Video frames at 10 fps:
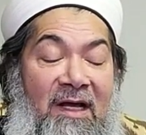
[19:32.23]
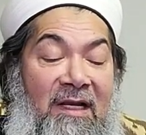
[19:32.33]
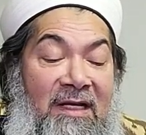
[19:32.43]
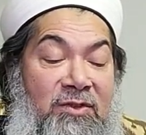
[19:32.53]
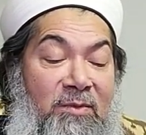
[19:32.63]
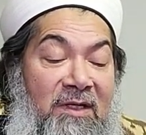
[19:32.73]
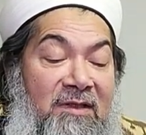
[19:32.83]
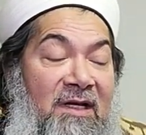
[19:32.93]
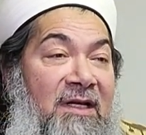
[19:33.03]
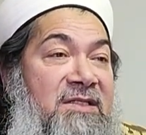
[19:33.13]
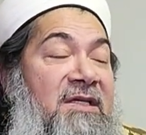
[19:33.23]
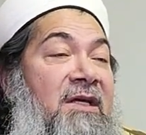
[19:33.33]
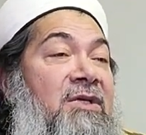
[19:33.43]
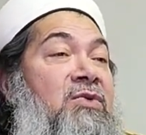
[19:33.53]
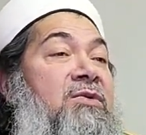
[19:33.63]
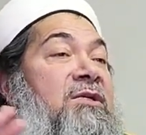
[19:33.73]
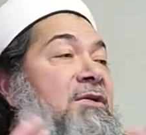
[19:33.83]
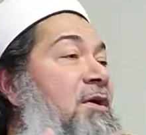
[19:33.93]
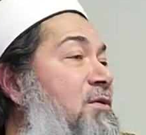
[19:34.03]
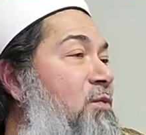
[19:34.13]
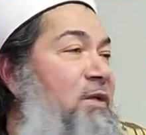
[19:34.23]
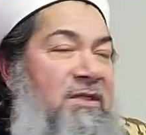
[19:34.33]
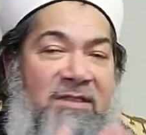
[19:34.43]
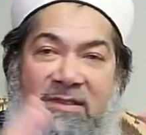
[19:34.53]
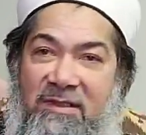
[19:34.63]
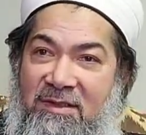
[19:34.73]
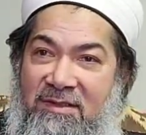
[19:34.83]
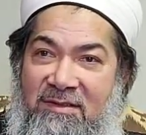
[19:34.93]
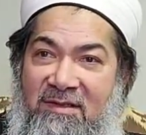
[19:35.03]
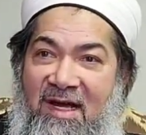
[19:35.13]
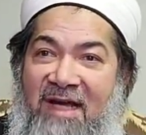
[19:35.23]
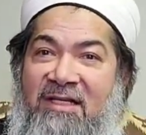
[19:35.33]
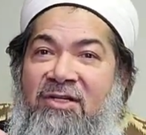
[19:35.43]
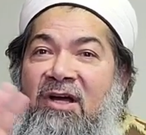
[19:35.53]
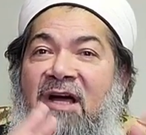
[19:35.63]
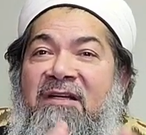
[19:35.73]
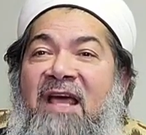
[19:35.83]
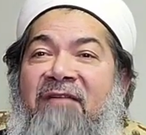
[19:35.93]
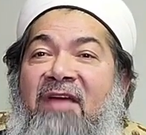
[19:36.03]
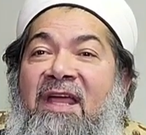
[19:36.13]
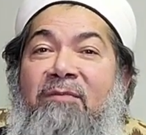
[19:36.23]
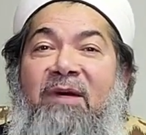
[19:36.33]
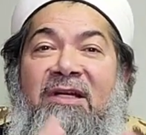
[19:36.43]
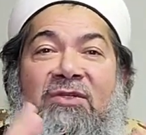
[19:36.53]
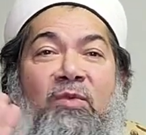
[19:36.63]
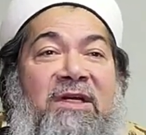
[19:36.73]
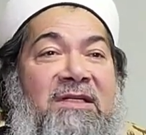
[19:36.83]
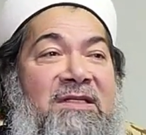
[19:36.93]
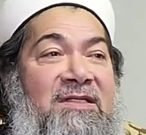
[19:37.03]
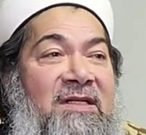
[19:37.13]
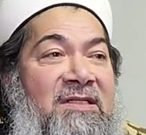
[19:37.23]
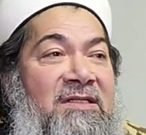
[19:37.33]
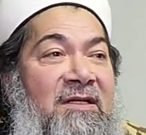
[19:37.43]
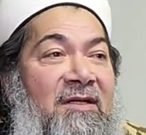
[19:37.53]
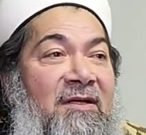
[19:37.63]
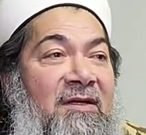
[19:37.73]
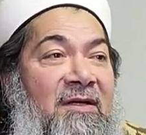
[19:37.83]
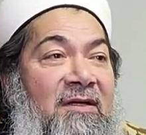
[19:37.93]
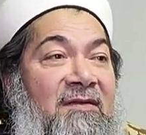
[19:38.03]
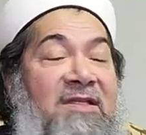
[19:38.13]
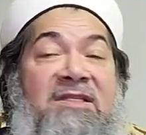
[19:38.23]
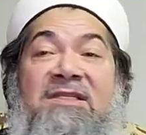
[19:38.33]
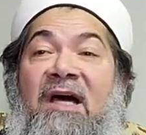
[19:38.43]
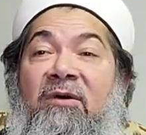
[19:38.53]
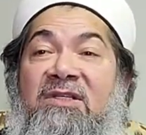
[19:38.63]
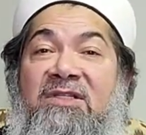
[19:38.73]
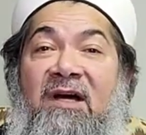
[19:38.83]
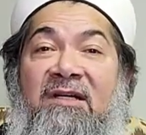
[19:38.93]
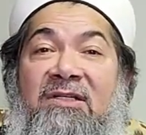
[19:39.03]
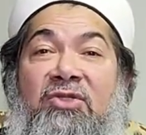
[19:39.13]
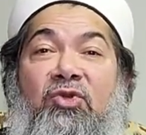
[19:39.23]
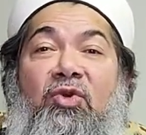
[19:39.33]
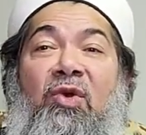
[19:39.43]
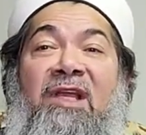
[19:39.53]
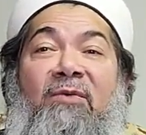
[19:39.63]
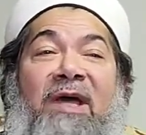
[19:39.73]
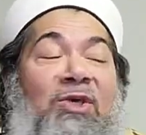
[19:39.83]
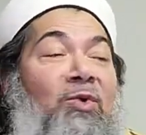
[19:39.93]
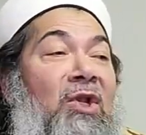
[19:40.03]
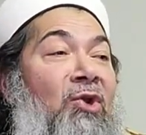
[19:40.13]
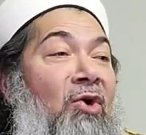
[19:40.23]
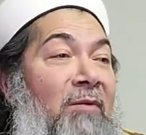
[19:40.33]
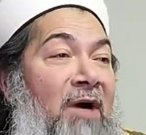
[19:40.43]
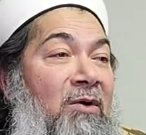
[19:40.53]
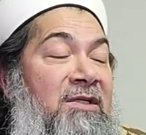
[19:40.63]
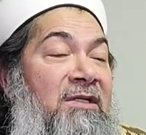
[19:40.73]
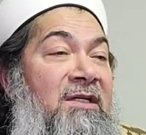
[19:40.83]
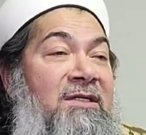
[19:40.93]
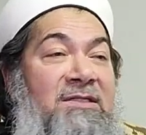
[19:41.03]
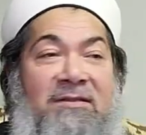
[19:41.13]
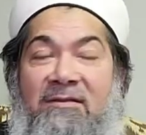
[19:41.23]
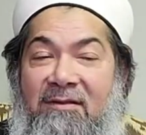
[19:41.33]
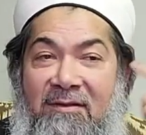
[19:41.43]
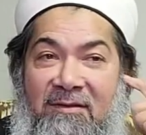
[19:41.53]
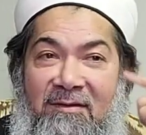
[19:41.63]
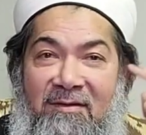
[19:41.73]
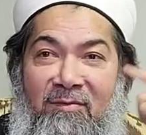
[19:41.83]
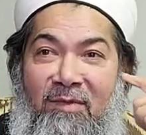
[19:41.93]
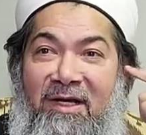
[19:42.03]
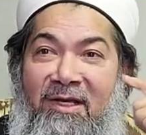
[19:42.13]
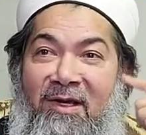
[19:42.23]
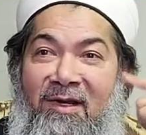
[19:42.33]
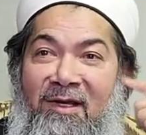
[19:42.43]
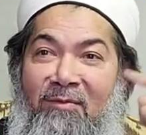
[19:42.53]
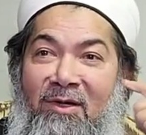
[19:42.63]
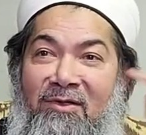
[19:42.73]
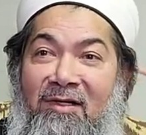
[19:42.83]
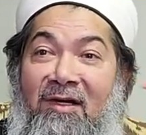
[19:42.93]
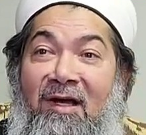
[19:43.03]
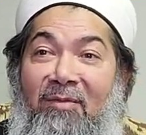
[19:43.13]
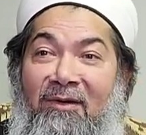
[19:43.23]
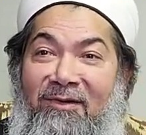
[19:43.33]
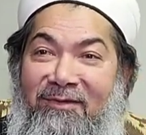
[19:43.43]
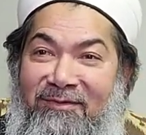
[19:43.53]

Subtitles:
Allah subhanahu wa ta'ala is saying, you did not witness this. I did not have anybody to witness this. This is how it started. So the only way you will know about it is by hearing about it. Khabar,